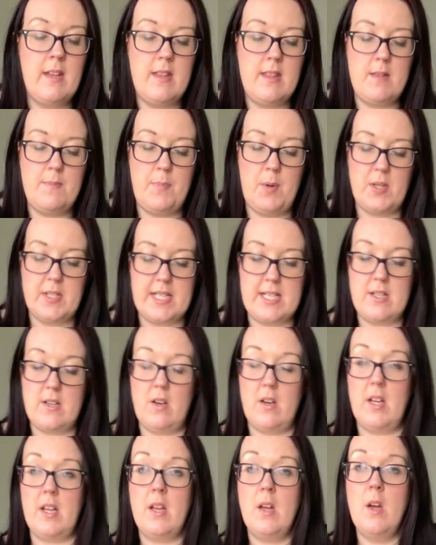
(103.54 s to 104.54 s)
the body
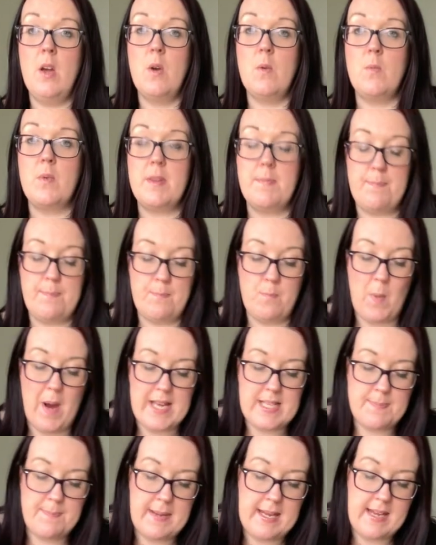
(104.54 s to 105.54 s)
now with
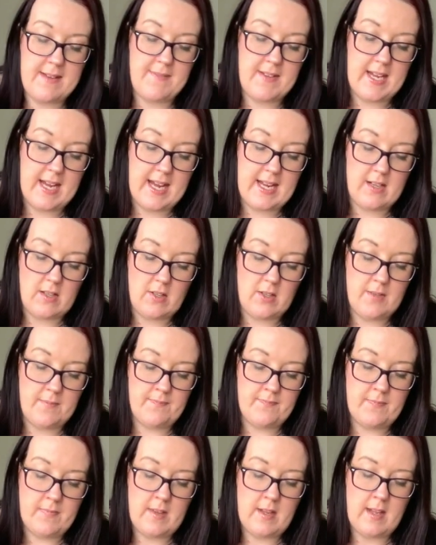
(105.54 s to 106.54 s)
wet P V A glue.
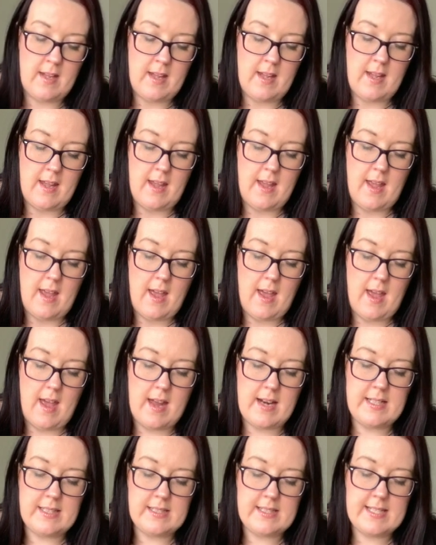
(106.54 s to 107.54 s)

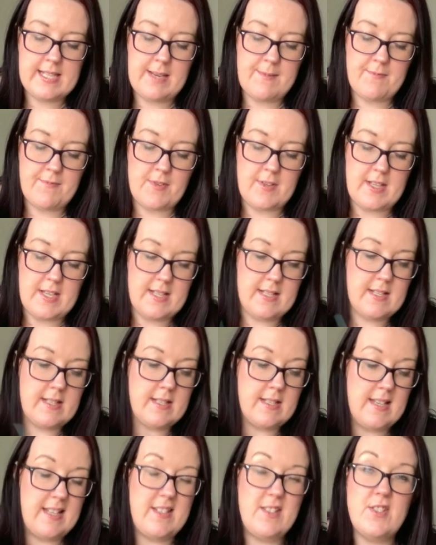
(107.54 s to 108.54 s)
And a little tip for this
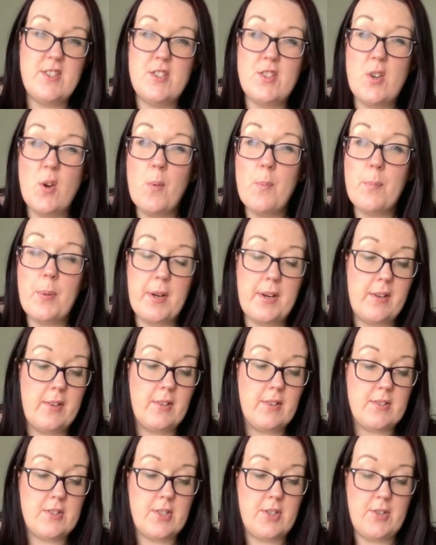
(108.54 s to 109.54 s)
is don't put it
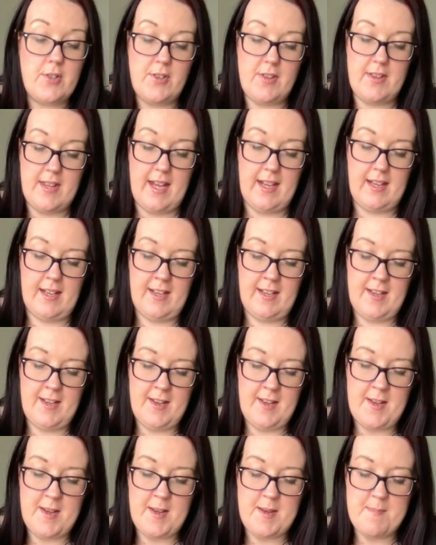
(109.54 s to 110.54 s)
on too thick
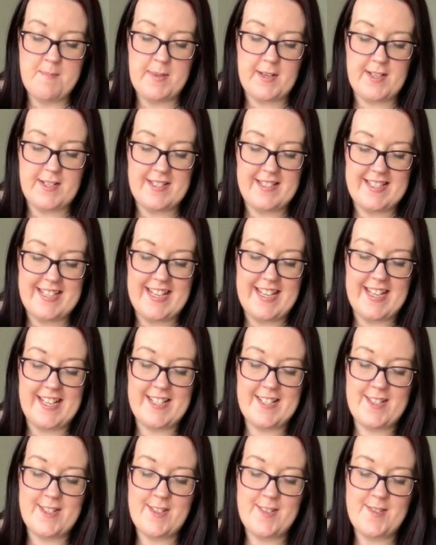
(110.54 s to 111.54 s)
because it
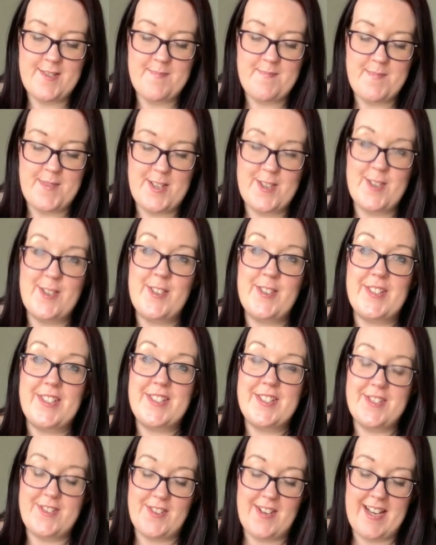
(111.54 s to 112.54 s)
takes much longer
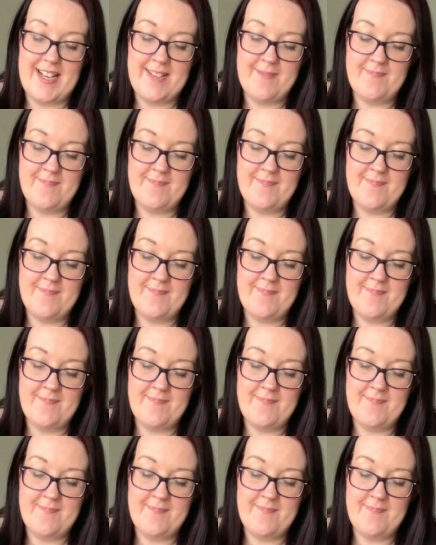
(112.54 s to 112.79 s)
to dry.